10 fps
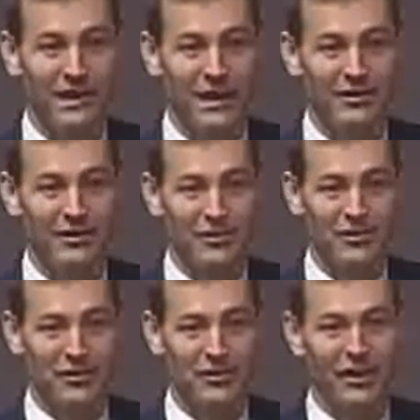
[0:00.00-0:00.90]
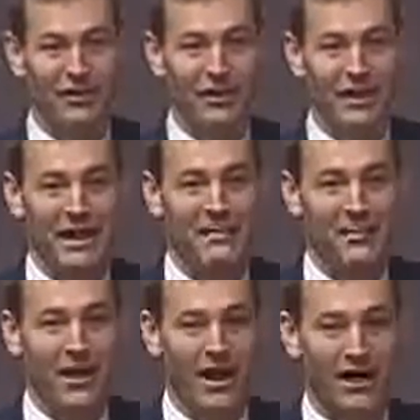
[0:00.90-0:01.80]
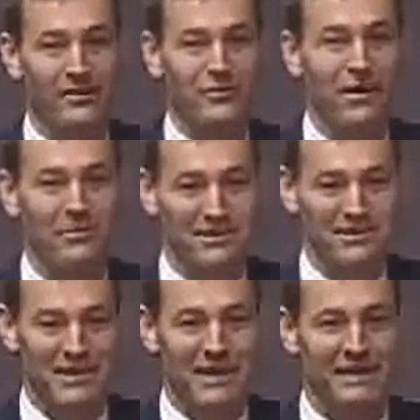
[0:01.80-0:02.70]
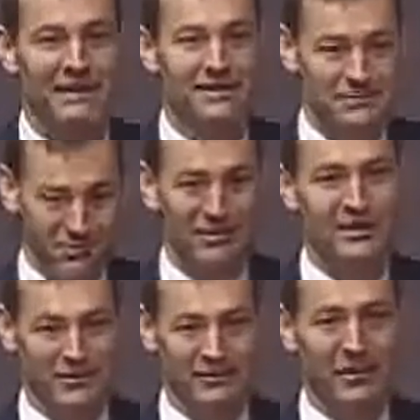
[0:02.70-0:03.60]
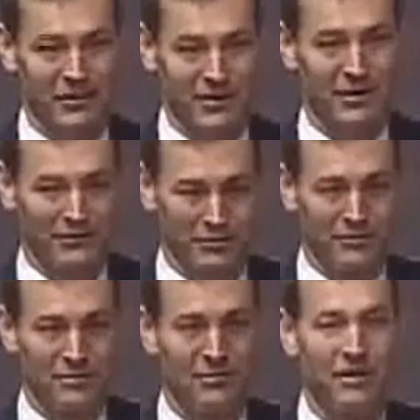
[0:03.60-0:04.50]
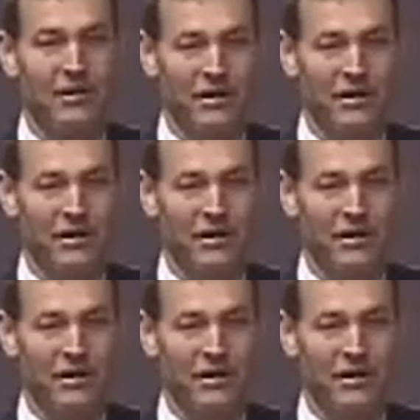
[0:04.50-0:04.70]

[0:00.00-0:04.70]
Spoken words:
and your risk of having an MI or dropping dead is predicted by your calcium score.